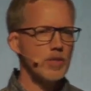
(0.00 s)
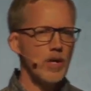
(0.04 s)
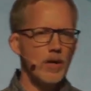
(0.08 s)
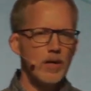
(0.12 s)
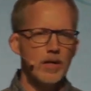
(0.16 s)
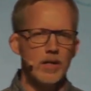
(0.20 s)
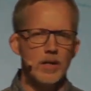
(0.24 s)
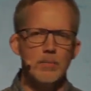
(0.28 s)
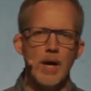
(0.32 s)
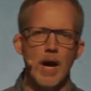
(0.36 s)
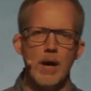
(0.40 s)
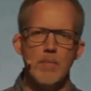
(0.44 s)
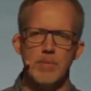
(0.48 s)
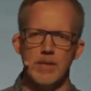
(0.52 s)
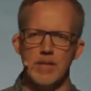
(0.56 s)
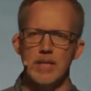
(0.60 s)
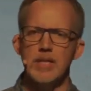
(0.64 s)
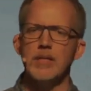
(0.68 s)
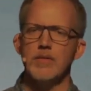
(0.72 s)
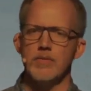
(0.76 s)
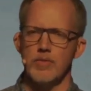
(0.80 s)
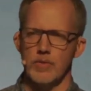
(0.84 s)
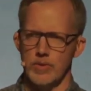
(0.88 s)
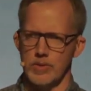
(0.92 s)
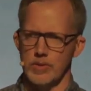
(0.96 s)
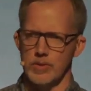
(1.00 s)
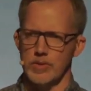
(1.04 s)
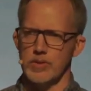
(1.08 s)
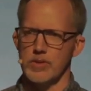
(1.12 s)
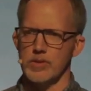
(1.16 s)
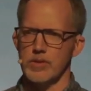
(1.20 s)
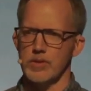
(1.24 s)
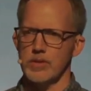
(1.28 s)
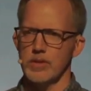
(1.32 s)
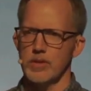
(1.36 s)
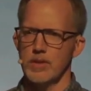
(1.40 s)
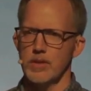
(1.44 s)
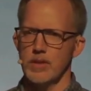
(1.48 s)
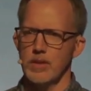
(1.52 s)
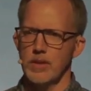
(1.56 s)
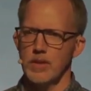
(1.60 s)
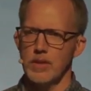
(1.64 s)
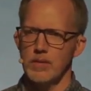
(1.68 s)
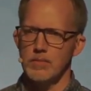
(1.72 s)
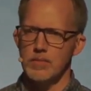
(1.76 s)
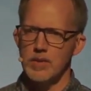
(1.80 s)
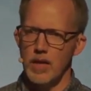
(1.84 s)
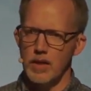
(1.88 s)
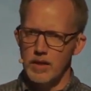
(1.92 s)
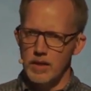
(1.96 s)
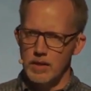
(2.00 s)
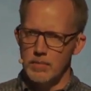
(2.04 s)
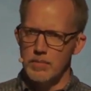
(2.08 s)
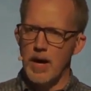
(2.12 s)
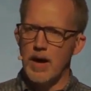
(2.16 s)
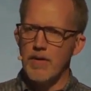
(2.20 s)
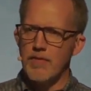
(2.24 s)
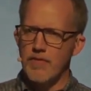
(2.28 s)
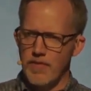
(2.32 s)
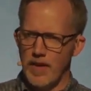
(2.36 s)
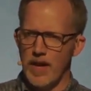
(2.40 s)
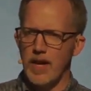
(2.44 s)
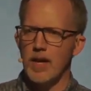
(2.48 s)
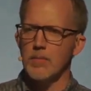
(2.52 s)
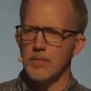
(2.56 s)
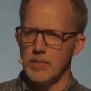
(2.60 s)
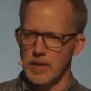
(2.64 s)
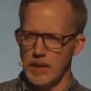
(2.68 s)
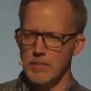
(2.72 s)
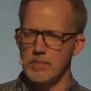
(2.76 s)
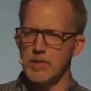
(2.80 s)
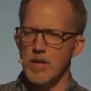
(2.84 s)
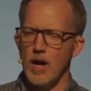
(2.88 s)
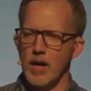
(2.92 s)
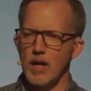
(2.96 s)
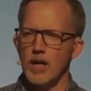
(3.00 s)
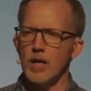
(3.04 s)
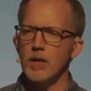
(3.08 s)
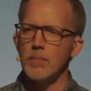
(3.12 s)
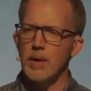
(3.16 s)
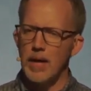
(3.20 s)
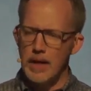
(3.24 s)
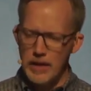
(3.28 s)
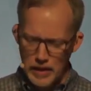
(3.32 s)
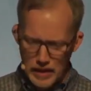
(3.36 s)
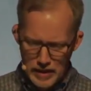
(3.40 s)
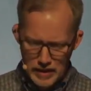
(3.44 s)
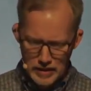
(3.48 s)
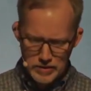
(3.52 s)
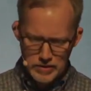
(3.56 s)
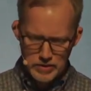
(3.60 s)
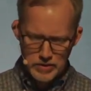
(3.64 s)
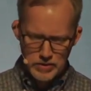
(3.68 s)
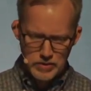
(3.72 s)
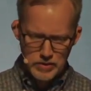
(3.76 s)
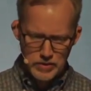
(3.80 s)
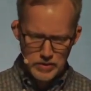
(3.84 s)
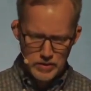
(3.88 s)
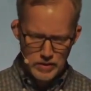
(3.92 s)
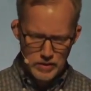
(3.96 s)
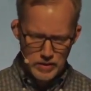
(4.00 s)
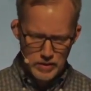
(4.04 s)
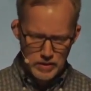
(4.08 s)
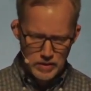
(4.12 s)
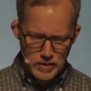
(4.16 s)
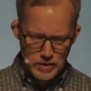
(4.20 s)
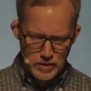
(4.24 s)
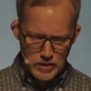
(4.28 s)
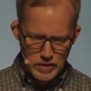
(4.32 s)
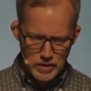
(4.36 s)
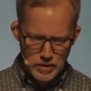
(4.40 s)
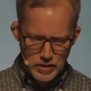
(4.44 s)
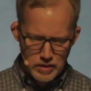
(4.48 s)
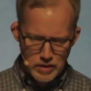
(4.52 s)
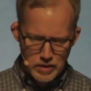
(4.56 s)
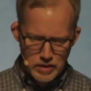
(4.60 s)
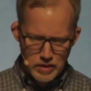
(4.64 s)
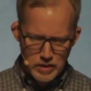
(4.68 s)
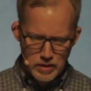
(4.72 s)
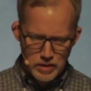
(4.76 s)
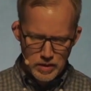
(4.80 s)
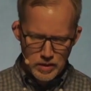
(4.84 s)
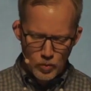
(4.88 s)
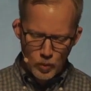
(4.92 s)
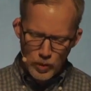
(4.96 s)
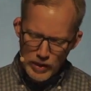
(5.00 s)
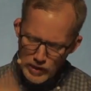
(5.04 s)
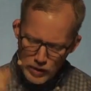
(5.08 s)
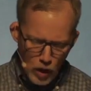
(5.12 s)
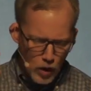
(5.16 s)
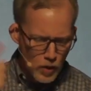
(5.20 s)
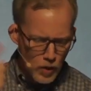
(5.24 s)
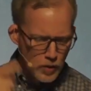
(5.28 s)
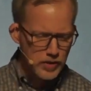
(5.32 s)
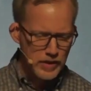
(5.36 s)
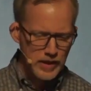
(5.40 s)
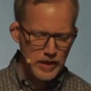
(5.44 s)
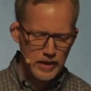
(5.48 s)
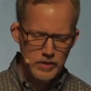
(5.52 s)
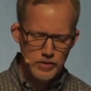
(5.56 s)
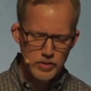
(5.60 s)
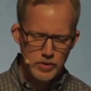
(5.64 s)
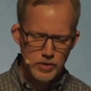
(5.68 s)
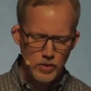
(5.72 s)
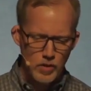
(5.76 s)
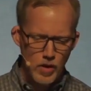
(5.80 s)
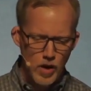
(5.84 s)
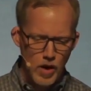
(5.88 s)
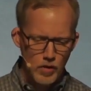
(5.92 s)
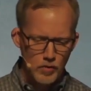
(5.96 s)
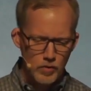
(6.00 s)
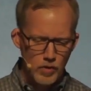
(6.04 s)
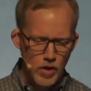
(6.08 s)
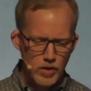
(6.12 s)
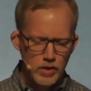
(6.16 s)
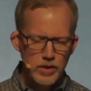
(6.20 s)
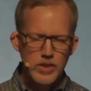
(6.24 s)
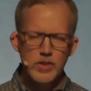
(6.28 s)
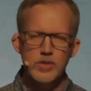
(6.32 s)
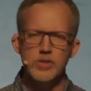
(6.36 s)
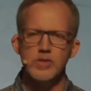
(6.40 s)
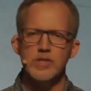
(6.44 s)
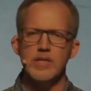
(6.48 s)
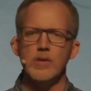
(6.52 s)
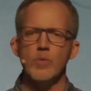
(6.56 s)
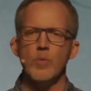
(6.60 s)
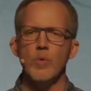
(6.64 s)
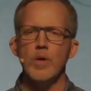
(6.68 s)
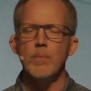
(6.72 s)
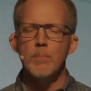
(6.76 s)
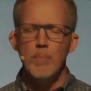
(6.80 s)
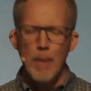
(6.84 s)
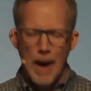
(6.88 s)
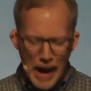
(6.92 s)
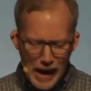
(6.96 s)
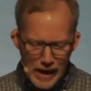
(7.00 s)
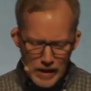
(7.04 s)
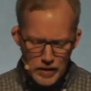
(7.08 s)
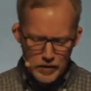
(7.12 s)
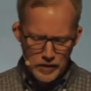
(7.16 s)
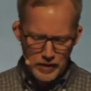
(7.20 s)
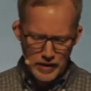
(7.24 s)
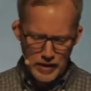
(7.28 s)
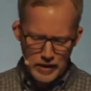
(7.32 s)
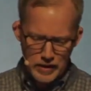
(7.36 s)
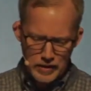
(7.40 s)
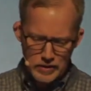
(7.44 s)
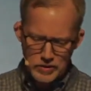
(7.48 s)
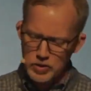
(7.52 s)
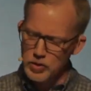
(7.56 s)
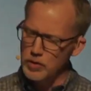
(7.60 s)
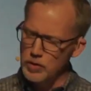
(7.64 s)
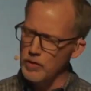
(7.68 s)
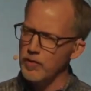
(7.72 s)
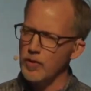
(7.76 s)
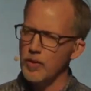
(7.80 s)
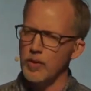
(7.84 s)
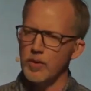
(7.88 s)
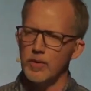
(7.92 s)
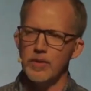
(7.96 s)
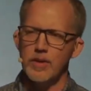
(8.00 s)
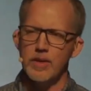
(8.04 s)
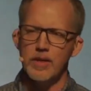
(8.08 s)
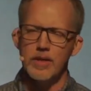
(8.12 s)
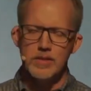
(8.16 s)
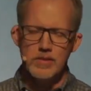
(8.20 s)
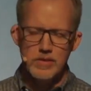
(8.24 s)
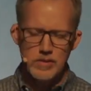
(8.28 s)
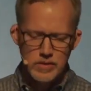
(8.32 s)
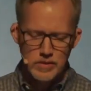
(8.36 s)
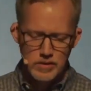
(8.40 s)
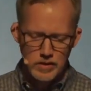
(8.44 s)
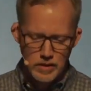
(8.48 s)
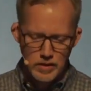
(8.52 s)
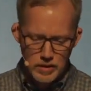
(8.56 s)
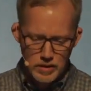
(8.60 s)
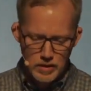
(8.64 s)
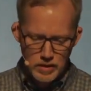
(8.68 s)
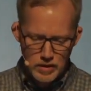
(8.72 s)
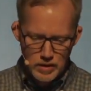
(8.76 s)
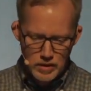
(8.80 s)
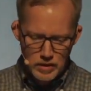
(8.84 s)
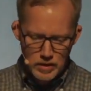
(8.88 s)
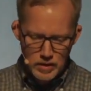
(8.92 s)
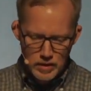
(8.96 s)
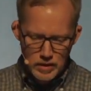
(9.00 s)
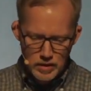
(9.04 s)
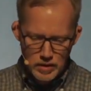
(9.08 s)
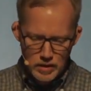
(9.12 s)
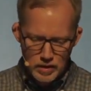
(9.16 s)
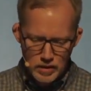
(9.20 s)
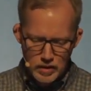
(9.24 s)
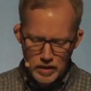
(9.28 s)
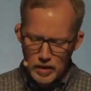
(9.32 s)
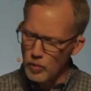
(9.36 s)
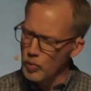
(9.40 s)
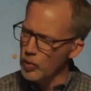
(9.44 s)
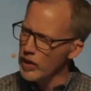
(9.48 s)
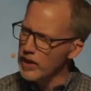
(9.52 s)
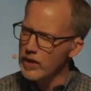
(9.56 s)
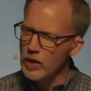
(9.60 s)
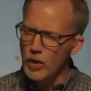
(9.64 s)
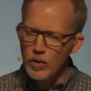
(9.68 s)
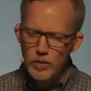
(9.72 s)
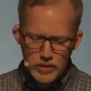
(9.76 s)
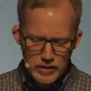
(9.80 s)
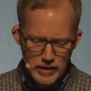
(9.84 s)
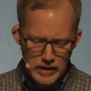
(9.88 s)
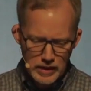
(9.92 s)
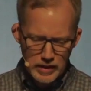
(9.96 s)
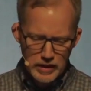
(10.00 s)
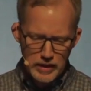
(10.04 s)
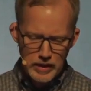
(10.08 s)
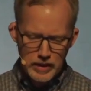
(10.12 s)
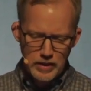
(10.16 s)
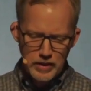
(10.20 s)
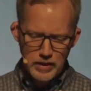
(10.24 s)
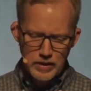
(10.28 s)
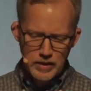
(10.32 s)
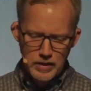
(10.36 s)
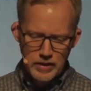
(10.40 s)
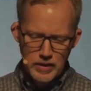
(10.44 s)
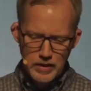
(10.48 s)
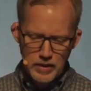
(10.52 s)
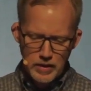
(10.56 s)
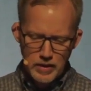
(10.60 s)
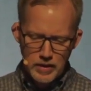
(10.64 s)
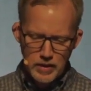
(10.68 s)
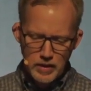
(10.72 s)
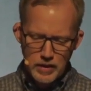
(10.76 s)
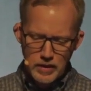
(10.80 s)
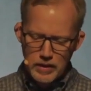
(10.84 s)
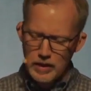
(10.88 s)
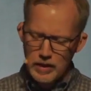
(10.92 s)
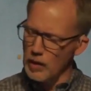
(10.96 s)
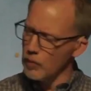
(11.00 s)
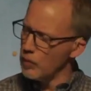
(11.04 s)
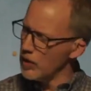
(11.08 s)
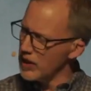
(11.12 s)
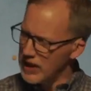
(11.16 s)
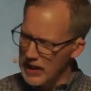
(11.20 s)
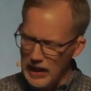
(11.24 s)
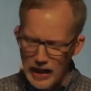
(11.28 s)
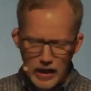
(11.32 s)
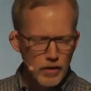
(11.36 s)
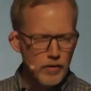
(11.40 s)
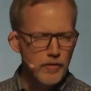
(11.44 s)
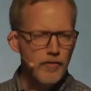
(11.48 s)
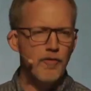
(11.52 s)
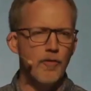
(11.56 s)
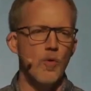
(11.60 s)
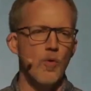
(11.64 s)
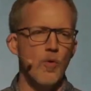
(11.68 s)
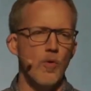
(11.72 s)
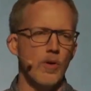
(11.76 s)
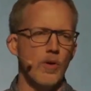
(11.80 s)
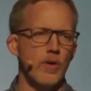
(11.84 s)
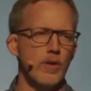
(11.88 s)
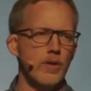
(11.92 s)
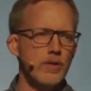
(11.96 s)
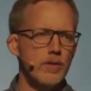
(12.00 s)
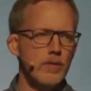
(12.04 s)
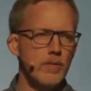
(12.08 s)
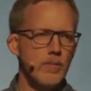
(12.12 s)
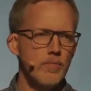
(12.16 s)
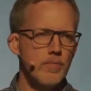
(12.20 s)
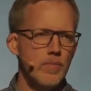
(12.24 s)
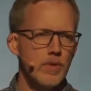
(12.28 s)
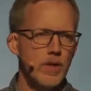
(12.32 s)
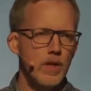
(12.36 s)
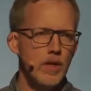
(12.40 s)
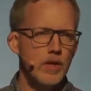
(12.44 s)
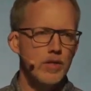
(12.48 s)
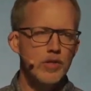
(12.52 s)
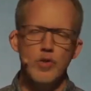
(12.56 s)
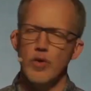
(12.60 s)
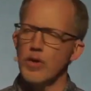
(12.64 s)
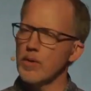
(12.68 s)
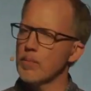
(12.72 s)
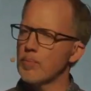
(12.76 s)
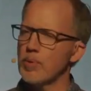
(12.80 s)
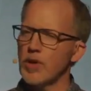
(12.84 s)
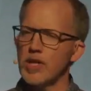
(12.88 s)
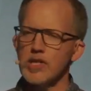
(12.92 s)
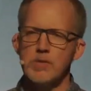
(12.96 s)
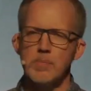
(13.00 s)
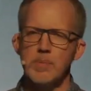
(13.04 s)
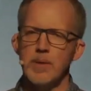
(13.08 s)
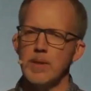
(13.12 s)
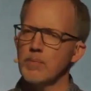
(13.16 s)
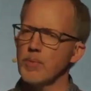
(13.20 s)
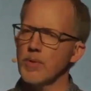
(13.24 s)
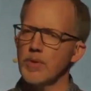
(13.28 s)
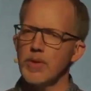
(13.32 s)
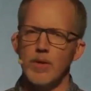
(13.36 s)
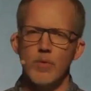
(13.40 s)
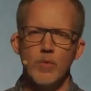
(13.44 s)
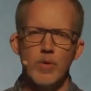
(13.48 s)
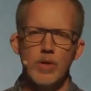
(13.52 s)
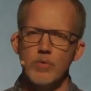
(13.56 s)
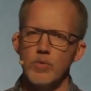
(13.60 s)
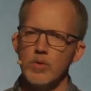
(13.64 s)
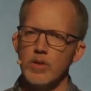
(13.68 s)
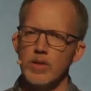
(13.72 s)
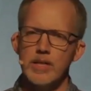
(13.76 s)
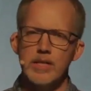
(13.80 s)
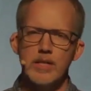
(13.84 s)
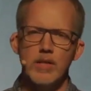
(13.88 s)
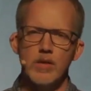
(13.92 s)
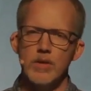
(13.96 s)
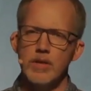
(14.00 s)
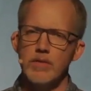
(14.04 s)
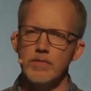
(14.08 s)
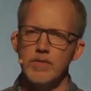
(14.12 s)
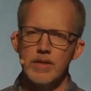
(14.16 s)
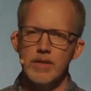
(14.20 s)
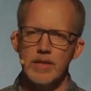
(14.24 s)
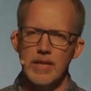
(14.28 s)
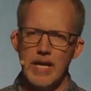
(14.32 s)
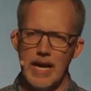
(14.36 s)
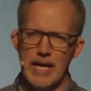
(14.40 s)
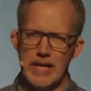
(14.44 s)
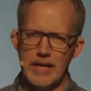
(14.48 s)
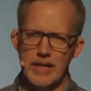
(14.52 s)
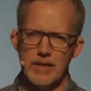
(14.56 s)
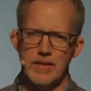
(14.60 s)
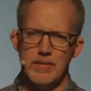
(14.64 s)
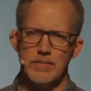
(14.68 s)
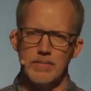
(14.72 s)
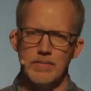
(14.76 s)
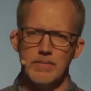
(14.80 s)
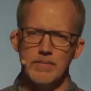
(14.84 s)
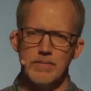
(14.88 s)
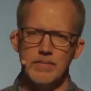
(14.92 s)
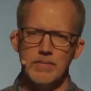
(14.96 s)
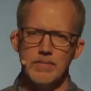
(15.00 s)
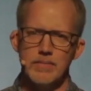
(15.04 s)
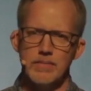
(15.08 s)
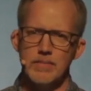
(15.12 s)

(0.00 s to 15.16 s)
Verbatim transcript: I'm talking about believers. I'm talking about family. I'm talking about us. We know things are all wrong. You see, we buy things, you've heard this, that we don't need, that we can't afford to impress people that we really don't even like.